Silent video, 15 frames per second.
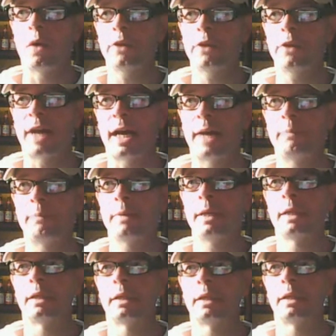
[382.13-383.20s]
one time
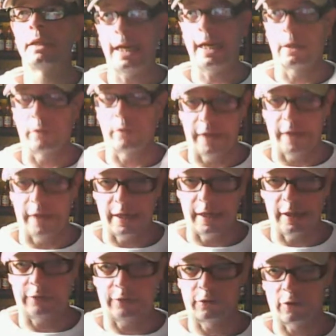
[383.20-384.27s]
later, when the
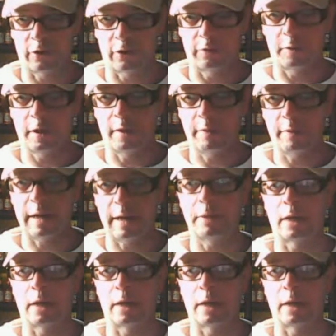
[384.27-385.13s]
internet started to become popular,